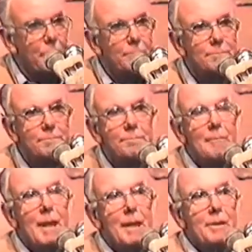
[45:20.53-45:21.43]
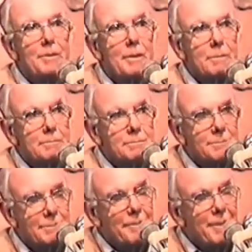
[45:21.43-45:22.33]
no? So,
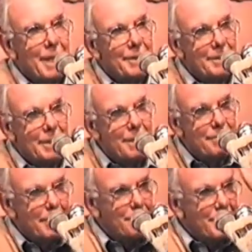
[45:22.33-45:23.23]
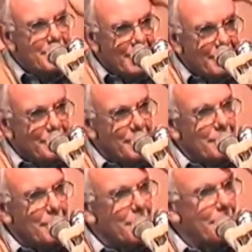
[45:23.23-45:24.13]
when we had the evening meeting, you see,
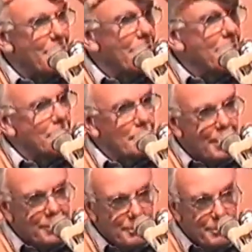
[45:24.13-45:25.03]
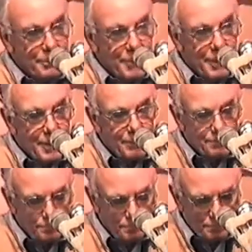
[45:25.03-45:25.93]
with all the local bods who all turned up,
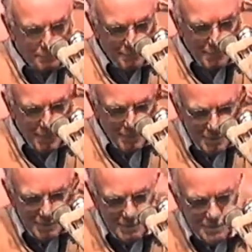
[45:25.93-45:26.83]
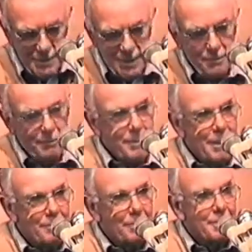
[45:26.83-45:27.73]
I thought we had
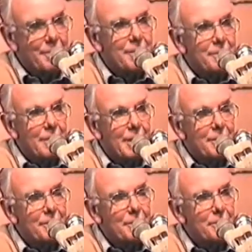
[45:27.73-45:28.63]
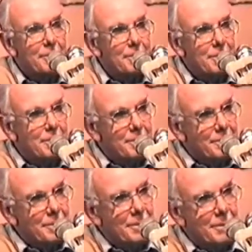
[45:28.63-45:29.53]
to do something. So I introduced him as
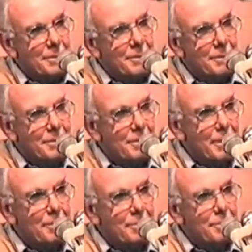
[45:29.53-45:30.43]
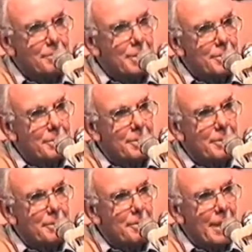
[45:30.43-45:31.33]
he was the president
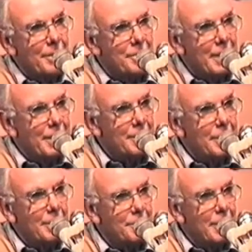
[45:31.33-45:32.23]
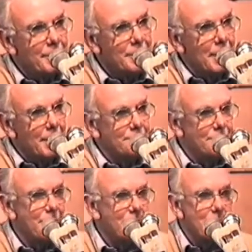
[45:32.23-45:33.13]
of the Pakistani Jaguar Drivers Club.
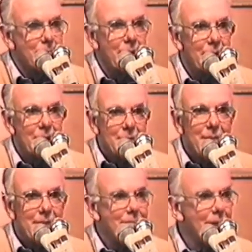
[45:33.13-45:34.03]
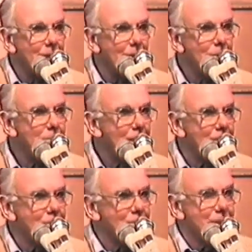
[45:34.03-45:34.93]
And made him make a little
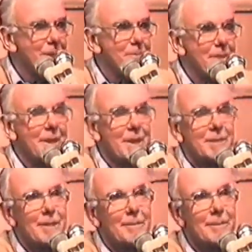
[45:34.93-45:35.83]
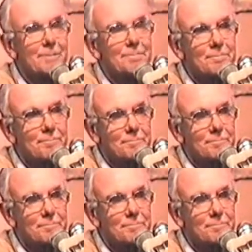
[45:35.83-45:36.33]
speech. You see, this went down quite well.